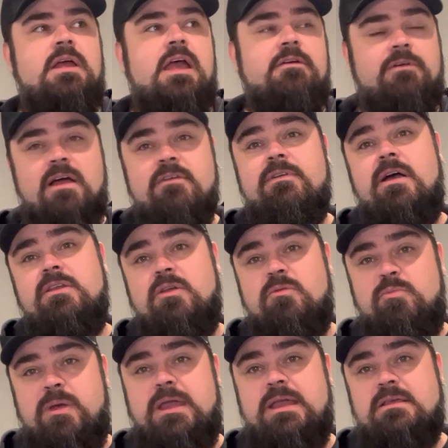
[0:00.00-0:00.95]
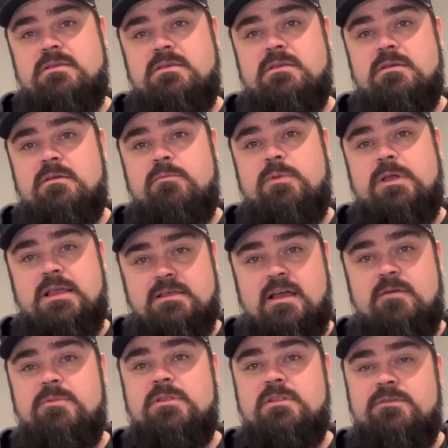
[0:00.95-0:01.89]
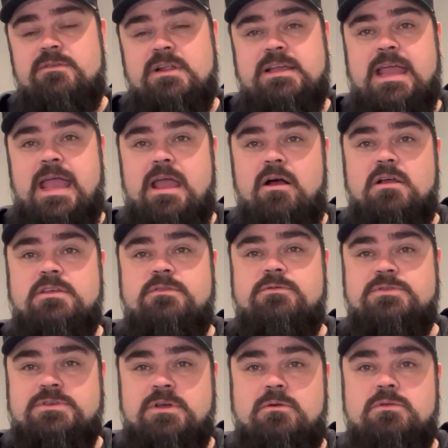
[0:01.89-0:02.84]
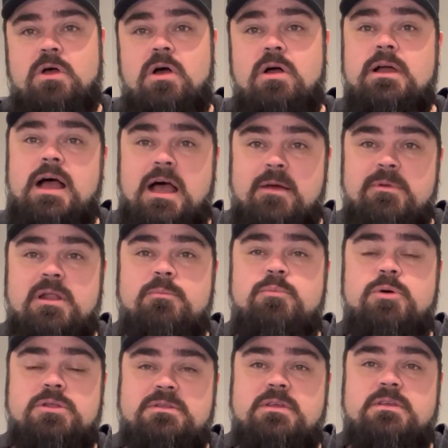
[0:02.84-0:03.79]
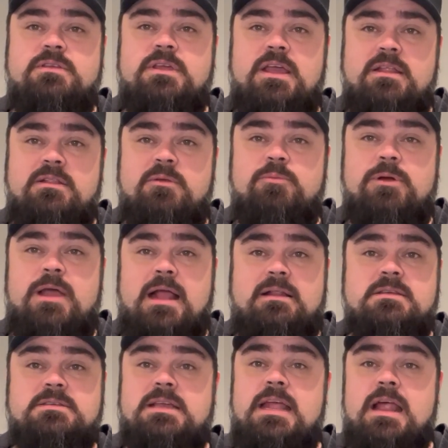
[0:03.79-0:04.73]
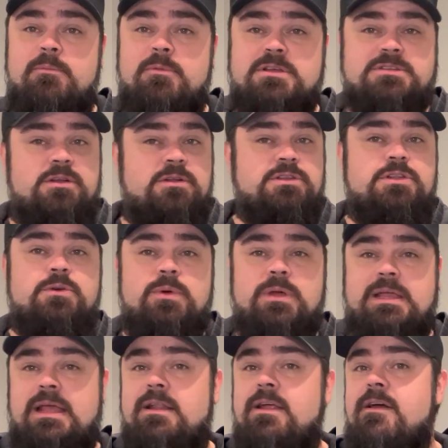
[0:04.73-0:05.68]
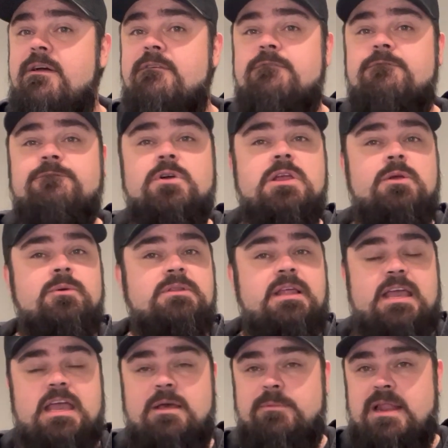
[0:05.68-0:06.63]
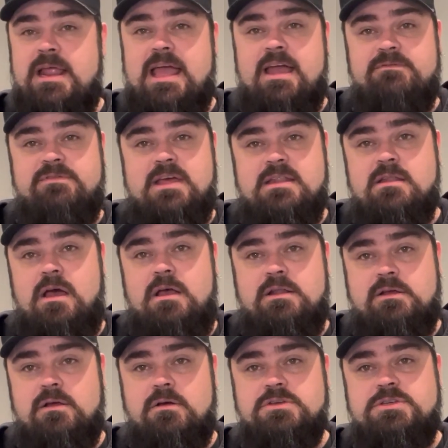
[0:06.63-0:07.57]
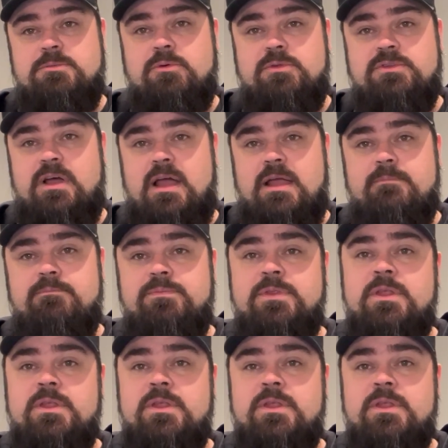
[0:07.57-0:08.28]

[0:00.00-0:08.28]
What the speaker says: I value peace because I've been living in chaos for so long, I'm going to put this into practice and I'm going to start doing it frequently. I'm going to have that non-negotiable time.